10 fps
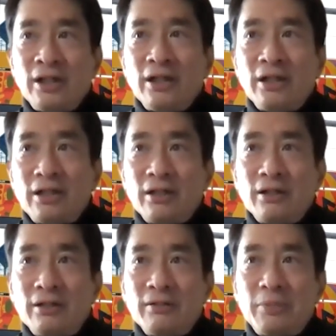
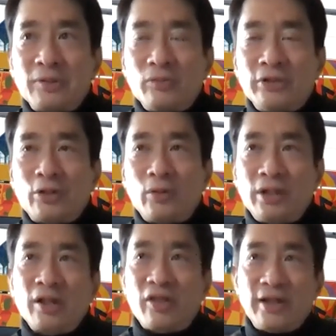But, you know, one
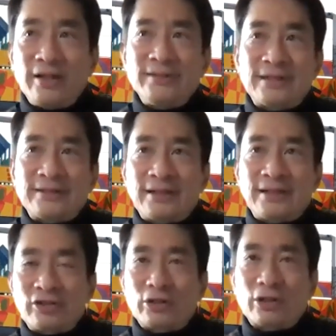of the things, as I
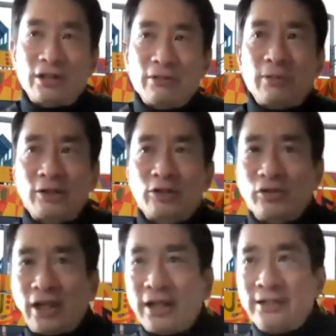circling back to
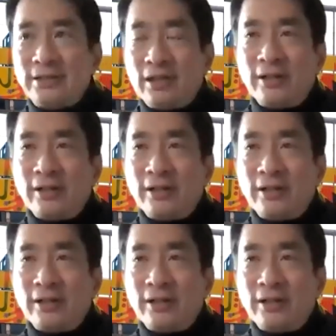that,